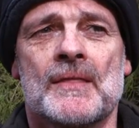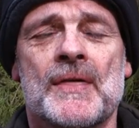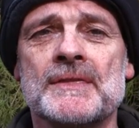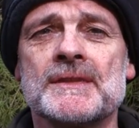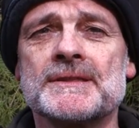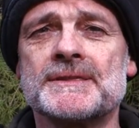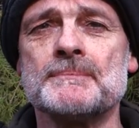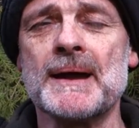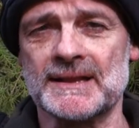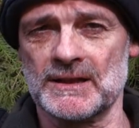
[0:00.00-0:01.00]
Then there's the
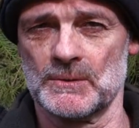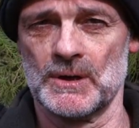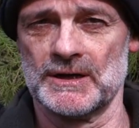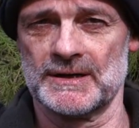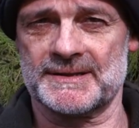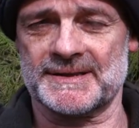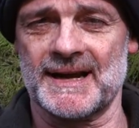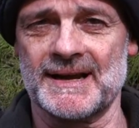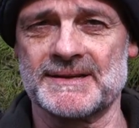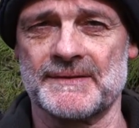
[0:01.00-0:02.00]
metalwork
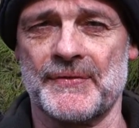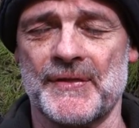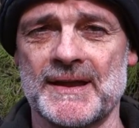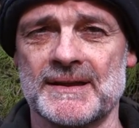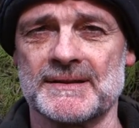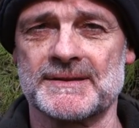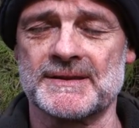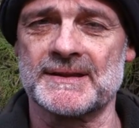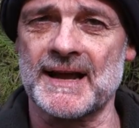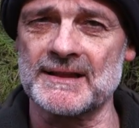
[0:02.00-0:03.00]
side of things.
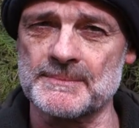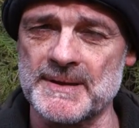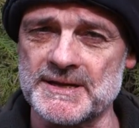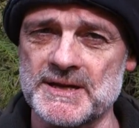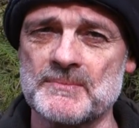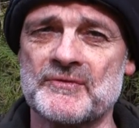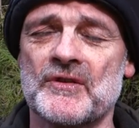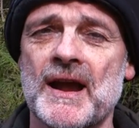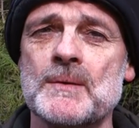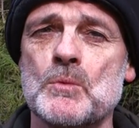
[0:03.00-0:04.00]
There's an aluminium
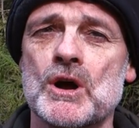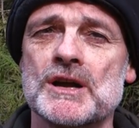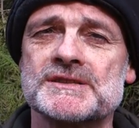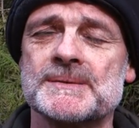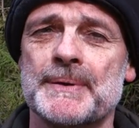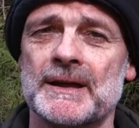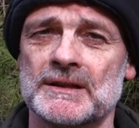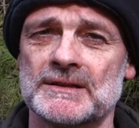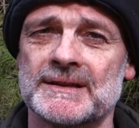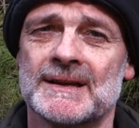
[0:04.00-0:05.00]
framework to
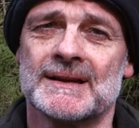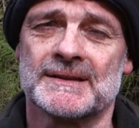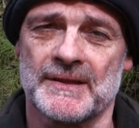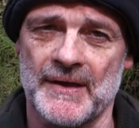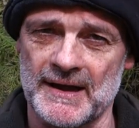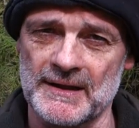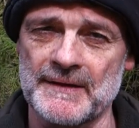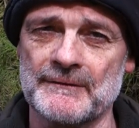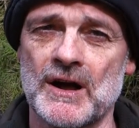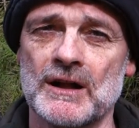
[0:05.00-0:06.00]
build, so that'll
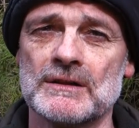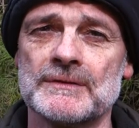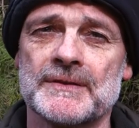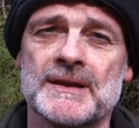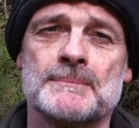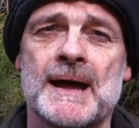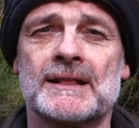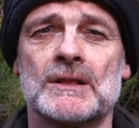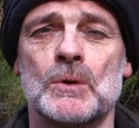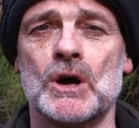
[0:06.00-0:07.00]
involve your
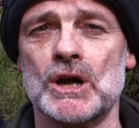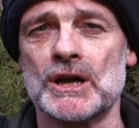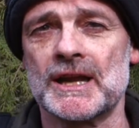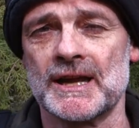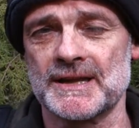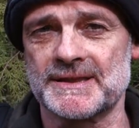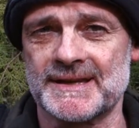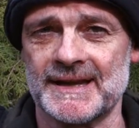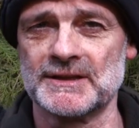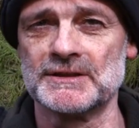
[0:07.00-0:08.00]
metalwork
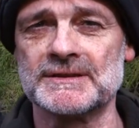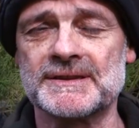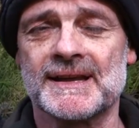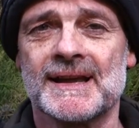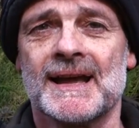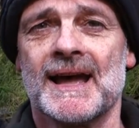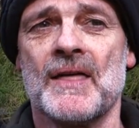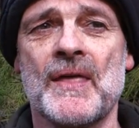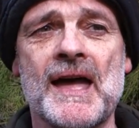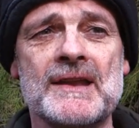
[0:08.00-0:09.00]
skills.
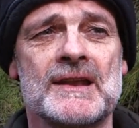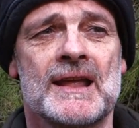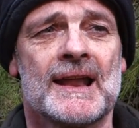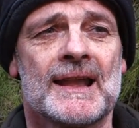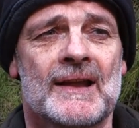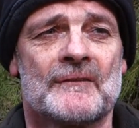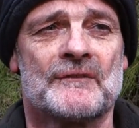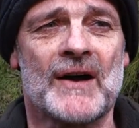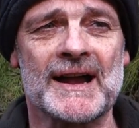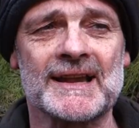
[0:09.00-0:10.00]
And then
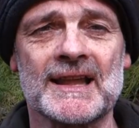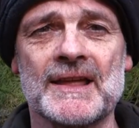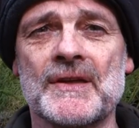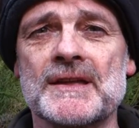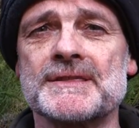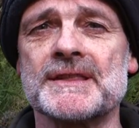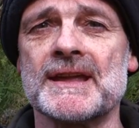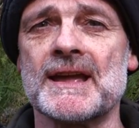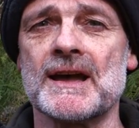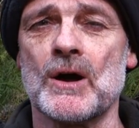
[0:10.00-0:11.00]
finally there's
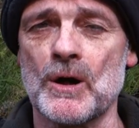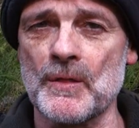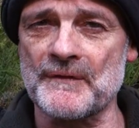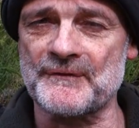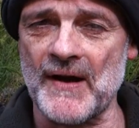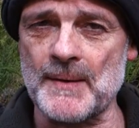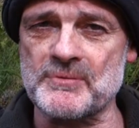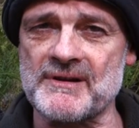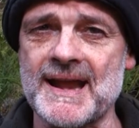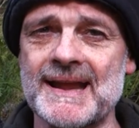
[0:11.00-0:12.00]
all the
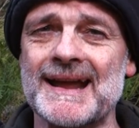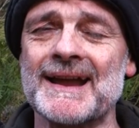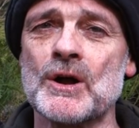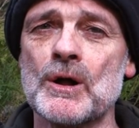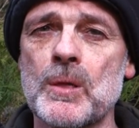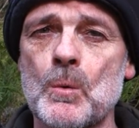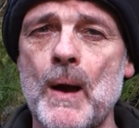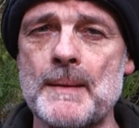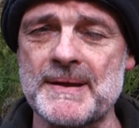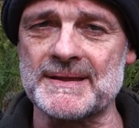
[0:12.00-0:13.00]
fabric and all the
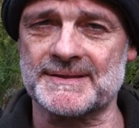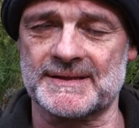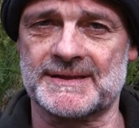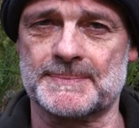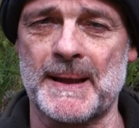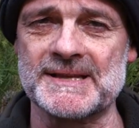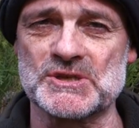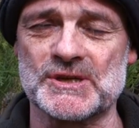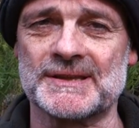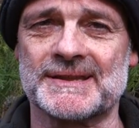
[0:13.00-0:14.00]
webbing
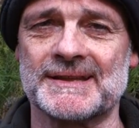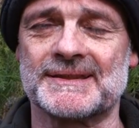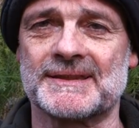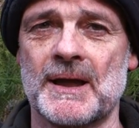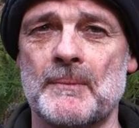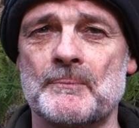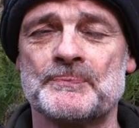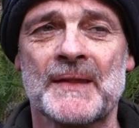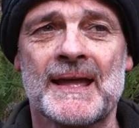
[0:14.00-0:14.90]
suspension system.